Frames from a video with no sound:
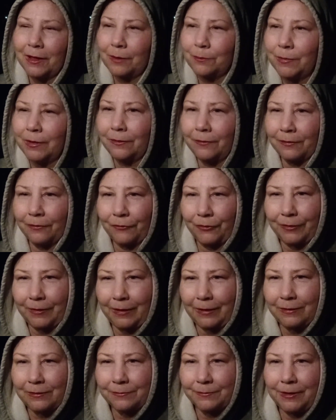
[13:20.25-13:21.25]
It means
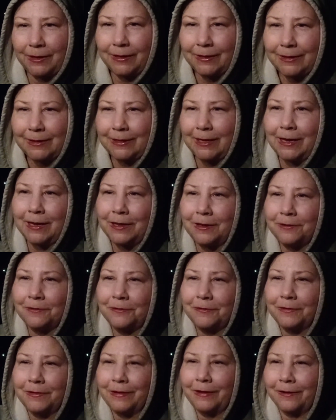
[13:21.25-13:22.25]
everything to me. Thank
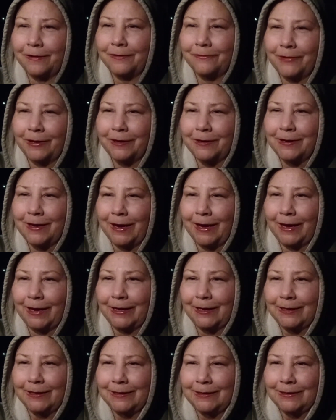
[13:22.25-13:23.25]
you. Y'all have a good day.